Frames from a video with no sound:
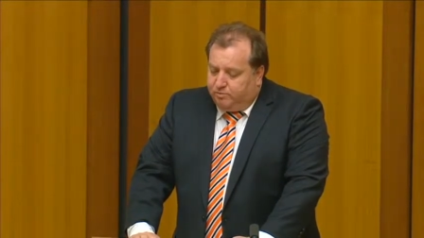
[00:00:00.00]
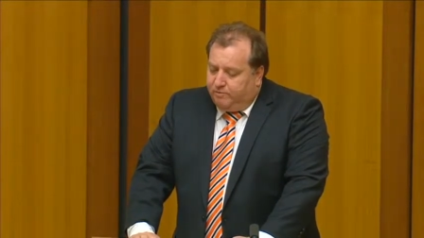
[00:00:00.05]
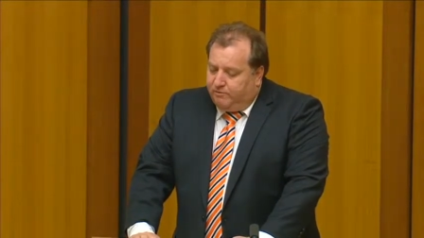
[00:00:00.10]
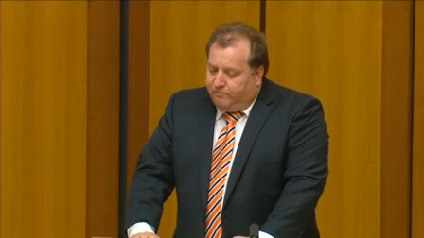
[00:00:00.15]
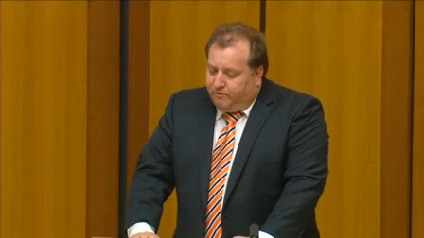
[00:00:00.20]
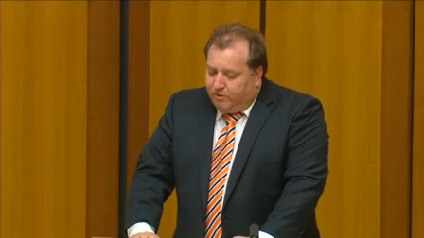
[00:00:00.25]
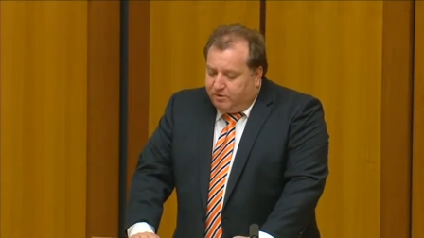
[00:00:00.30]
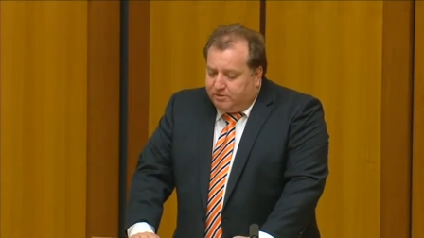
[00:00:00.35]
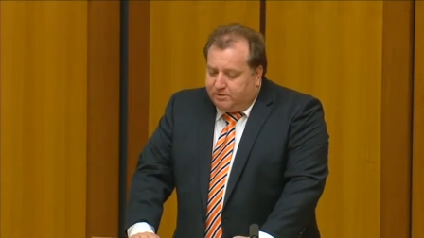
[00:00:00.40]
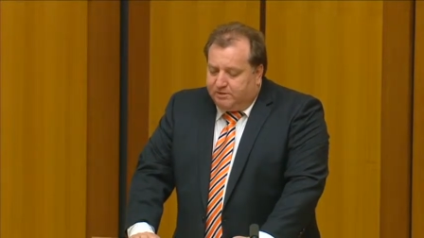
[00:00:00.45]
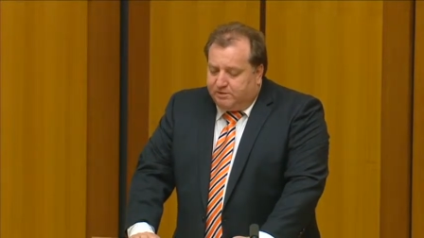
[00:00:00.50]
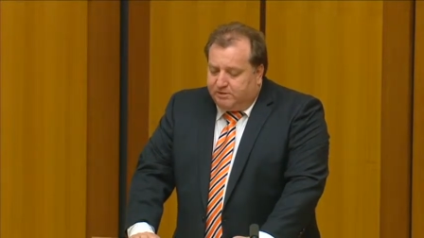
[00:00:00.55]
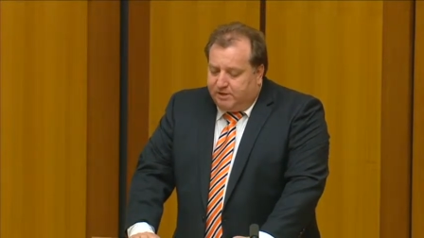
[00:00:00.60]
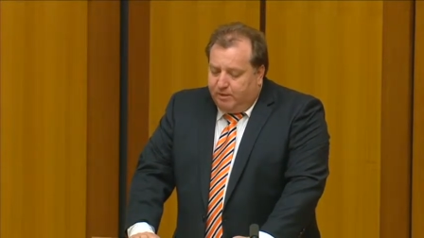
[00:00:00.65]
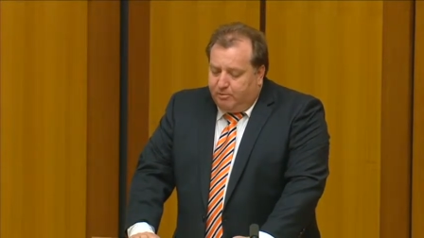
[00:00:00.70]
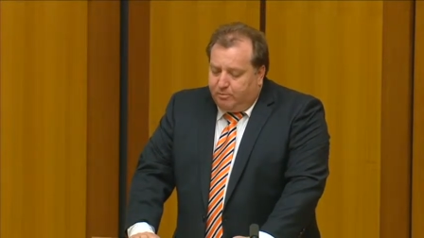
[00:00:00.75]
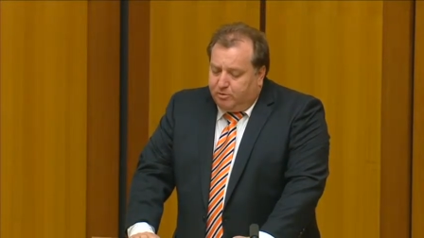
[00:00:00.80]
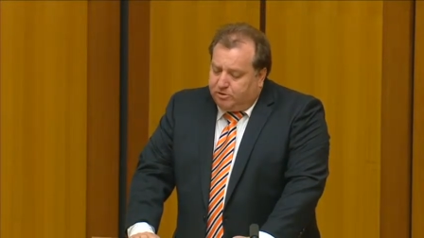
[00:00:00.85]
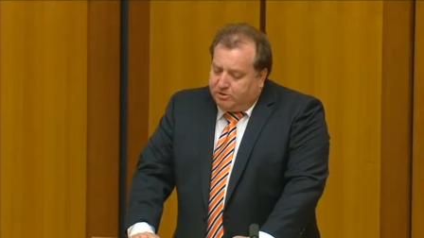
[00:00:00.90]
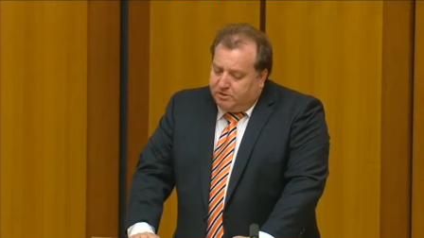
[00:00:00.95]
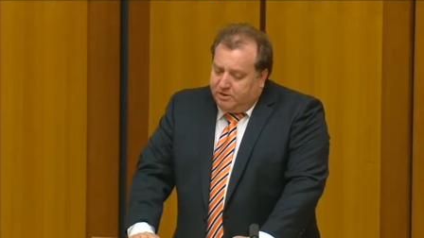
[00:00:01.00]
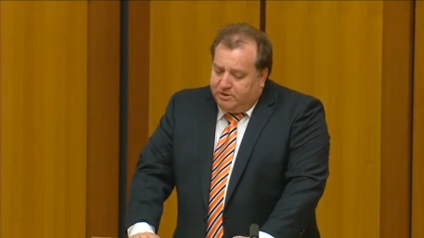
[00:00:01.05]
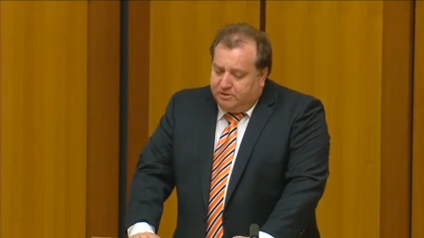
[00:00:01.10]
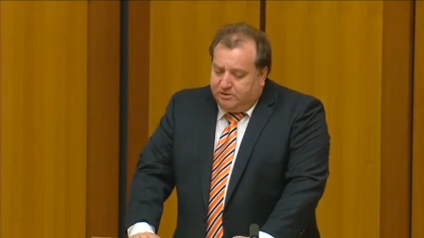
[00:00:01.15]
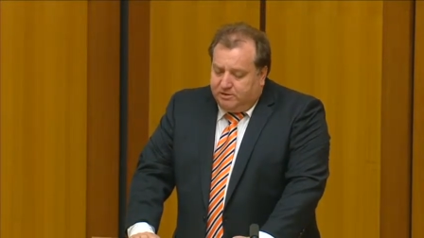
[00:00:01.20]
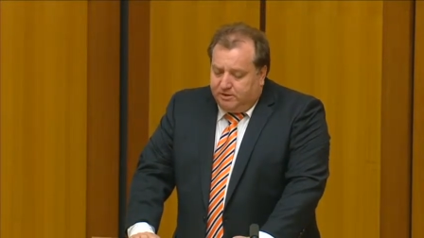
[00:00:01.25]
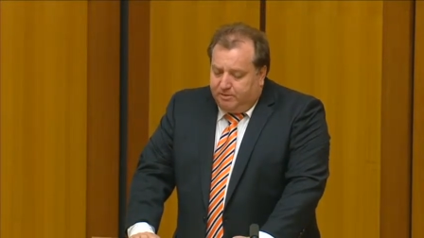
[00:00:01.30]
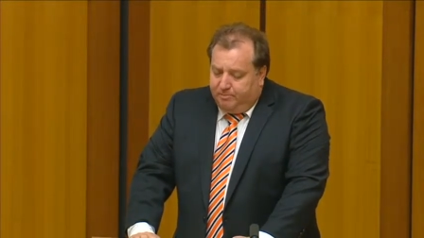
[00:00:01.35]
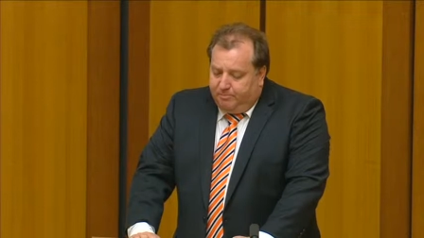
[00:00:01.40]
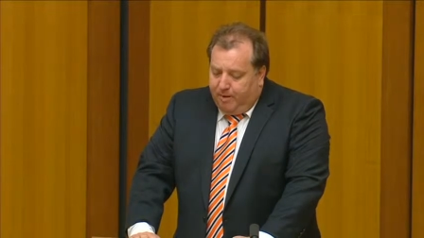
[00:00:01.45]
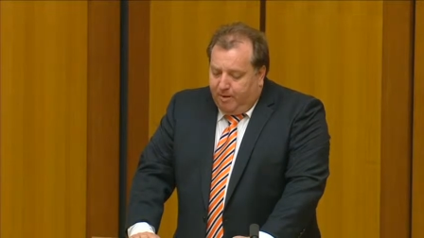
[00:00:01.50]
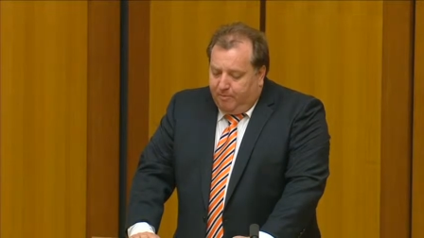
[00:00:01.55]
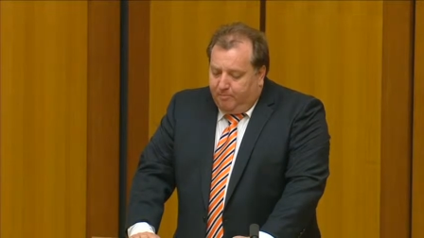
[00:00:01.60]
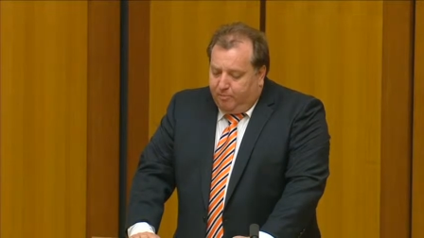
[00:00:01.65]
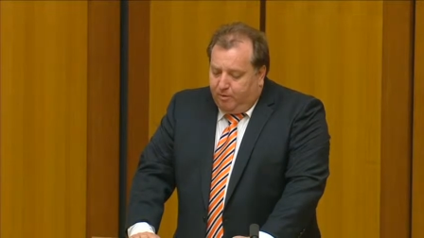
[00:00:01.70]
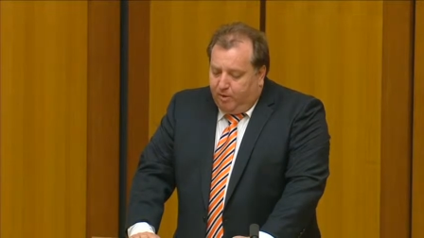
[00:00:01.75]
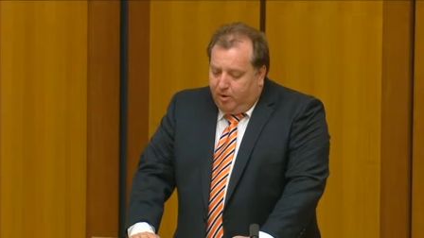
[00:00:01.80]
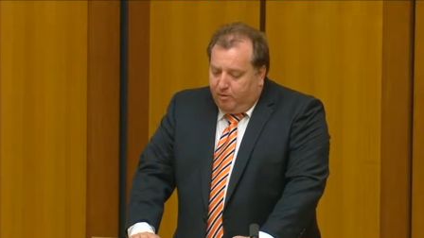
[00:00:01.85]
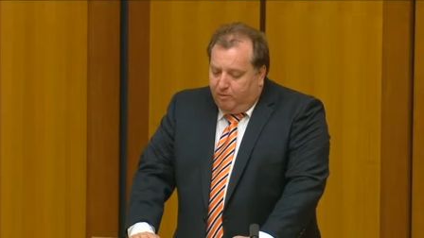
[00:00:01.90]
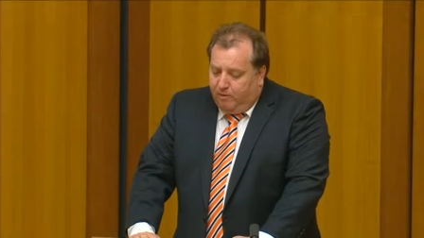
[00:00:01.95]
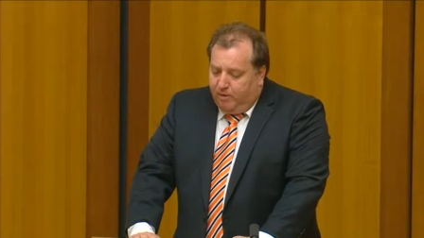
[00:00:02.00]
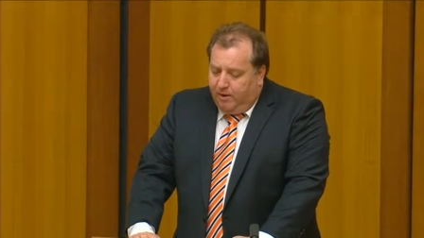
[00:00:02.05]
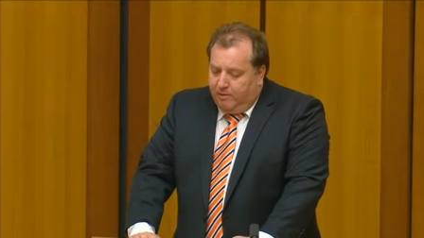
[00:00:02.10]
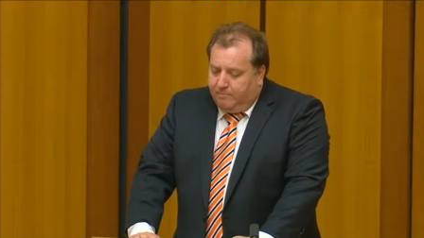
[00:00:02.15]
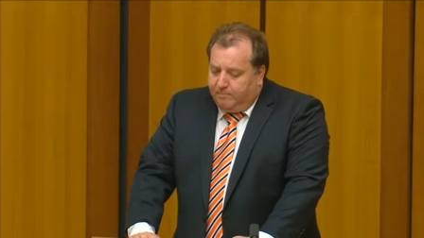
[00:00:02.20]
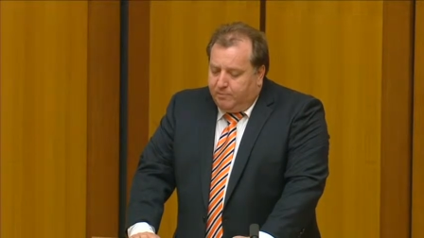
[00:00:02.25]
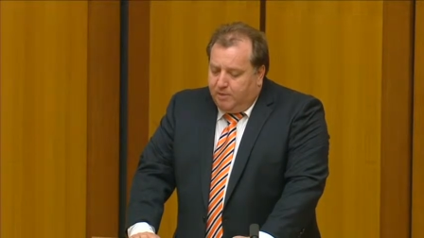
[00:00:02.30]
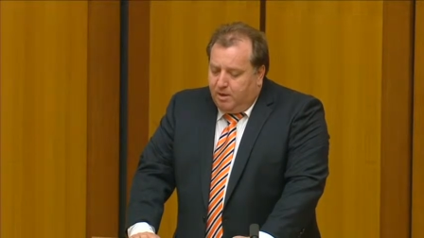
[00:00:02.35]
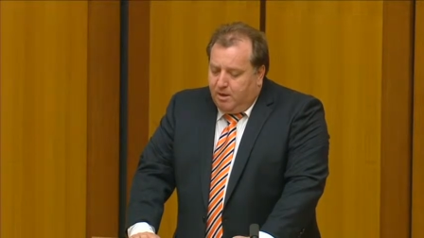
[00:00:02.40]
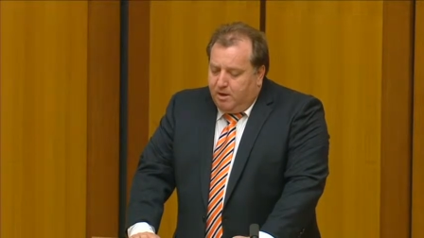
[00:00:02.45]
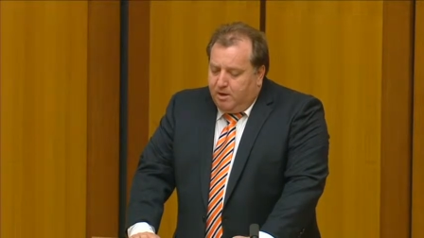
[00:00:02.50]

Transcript: We first established the insulin pump program